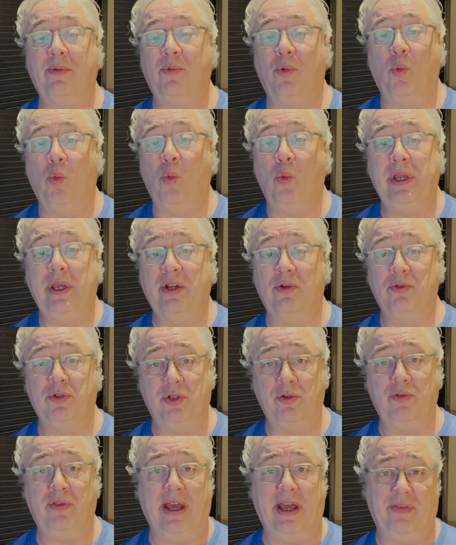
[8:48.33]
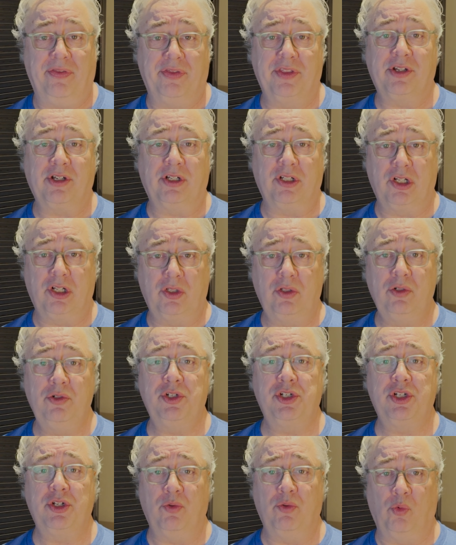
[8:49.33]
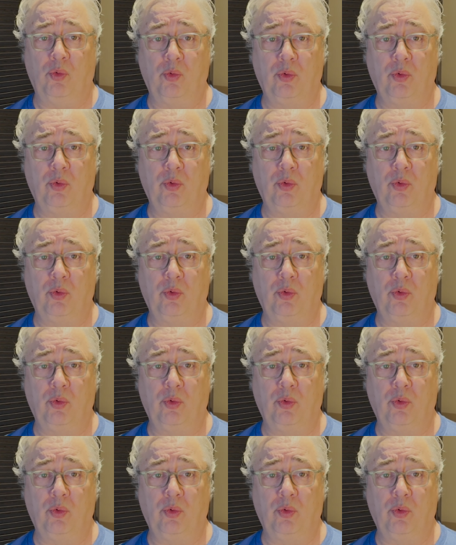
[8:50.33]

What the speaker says: We don't do that. The conclusion